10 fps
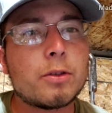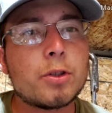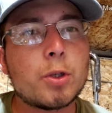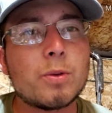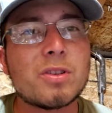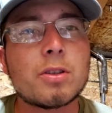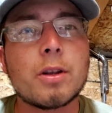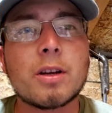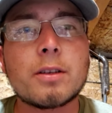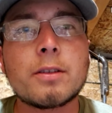shoot the
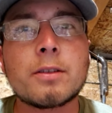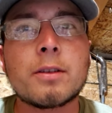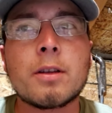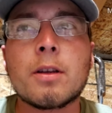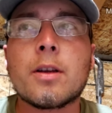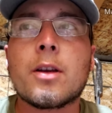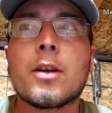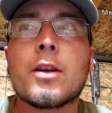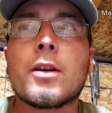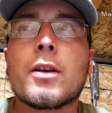slugs.
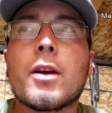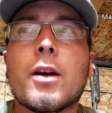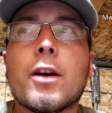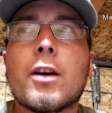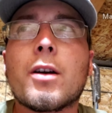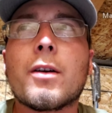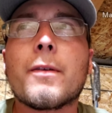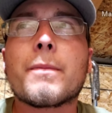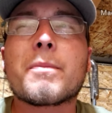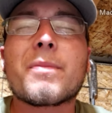I
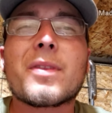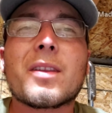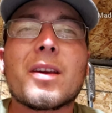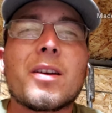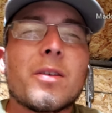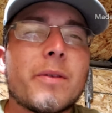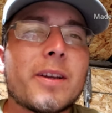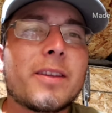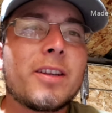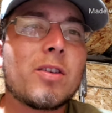don't know, I
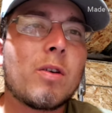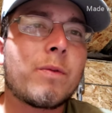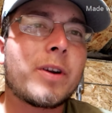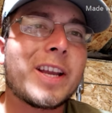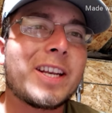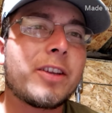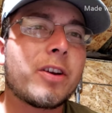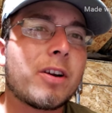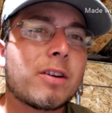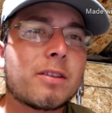think over 80
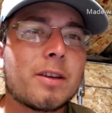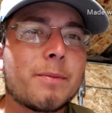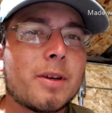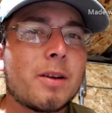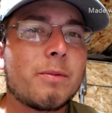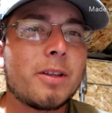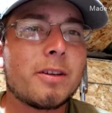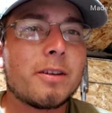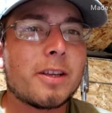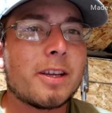yards I'm not really
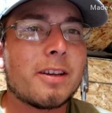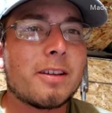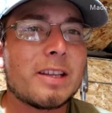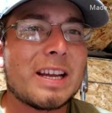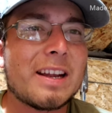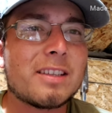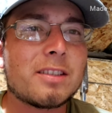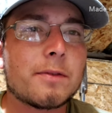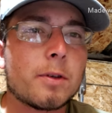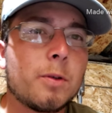gonna get that
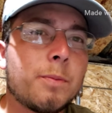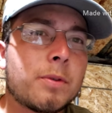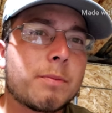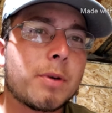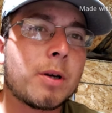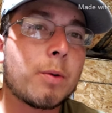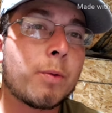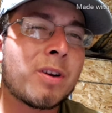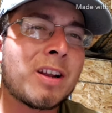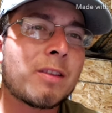nice groups, but
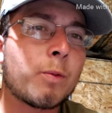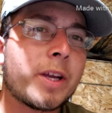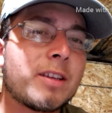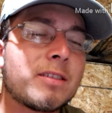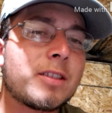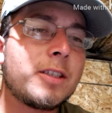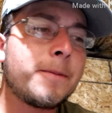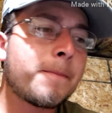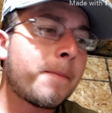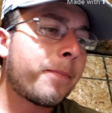we're gonna have to wait and see.